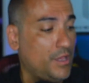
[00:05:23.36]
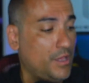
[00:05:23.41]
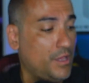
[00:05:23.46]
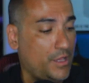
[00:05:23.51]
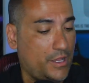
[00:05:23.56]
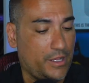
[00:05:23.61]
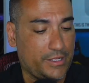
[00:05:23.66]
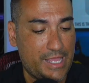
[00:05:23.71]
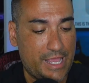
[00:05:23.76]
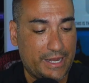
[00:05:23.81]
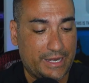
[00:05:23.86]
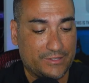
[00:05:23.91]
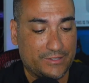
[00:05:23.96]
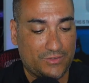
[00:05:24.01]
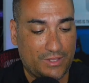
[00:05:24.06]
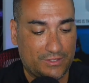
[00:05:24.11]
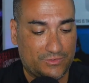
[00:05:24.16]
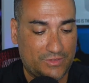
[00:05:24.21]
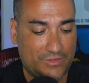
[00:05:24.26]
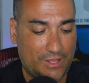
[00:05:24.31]
again, it's
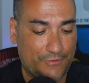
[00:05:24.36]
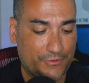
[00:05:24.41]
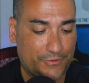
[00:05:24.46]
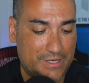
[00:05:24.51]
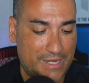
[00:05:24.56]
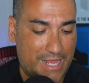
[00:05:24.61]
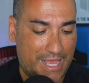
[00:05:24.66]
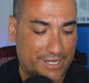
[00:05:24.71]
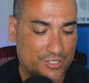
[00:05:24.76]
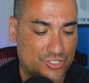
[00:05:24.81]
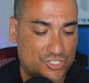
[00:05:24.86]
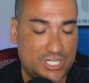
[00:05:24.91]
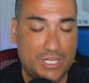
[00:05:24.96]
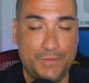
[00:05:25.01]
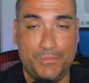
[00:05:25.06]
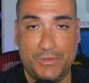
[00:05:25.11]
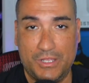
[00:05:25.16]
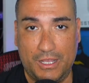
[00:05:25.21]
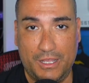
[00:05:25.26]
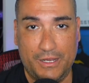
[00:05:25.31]
definitely not a
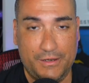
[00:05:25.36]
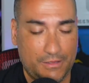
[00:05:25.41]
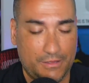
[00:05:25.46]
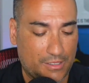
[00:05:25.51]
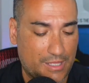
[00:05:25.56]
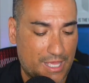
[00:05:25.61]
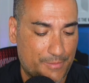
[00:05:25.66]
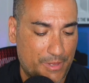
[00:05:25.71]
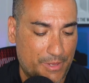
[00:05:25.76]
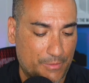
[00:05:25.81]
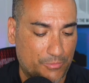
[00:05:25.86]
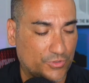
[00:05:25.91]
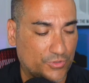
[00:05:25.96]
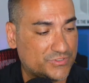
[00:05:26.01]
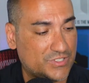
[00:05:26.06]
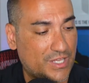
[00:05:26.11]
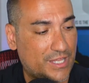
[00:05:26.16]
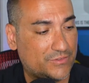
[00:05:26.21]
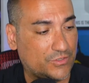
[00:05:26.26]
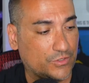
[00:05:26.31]
cheap gun. A lot of people will
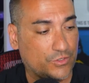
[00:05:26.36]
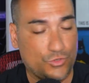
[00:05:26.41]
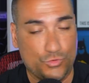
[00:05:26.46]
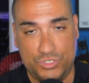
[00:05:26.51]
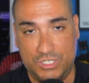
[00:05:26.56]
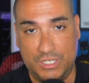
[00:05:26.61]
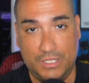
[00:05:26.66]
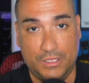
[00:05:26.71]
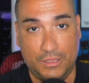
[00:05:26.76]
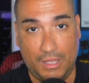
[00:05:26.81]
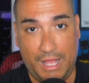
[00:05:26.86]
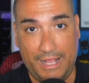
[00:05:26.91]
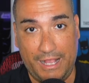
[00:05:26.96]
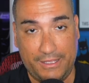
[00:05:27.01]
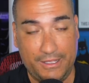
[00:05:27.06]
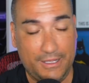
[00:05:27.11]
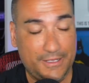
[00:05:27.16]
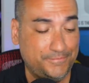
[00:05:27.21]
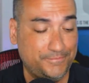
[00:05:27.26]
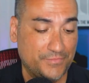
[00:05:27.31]
say it's a Gucci Glock
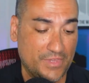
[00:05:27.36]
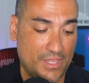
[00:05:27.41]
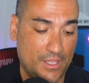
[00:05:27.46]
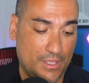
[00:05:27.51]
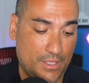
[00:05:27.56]
gun.